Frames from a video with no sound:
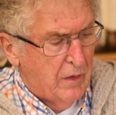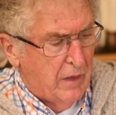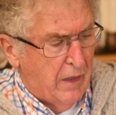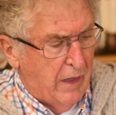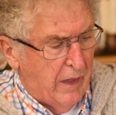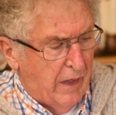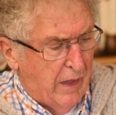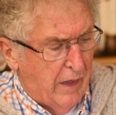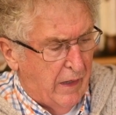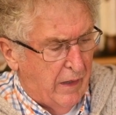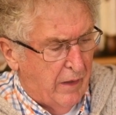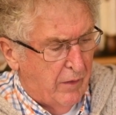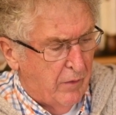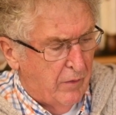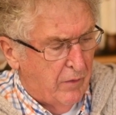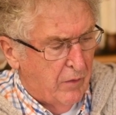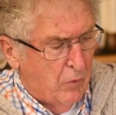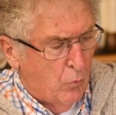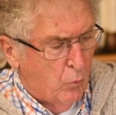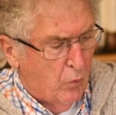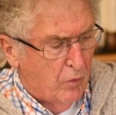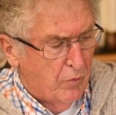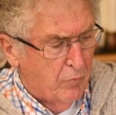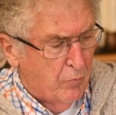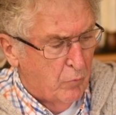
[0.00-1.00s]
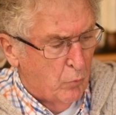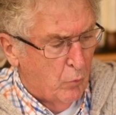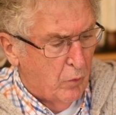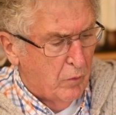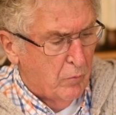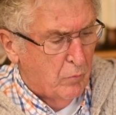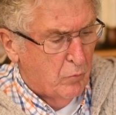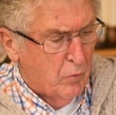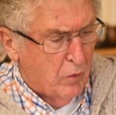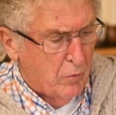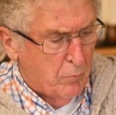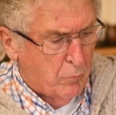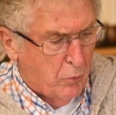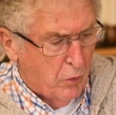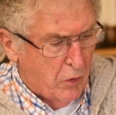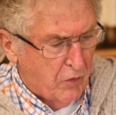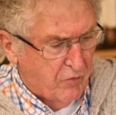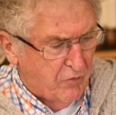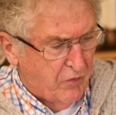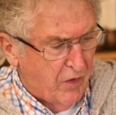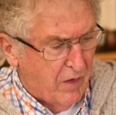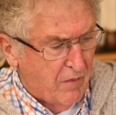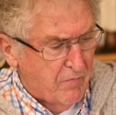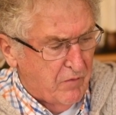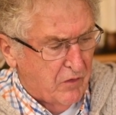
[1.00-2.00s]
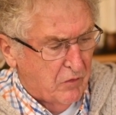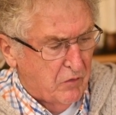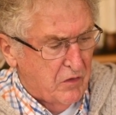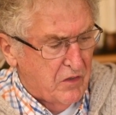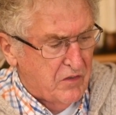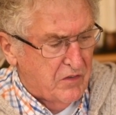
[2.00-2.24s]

1.5 degrees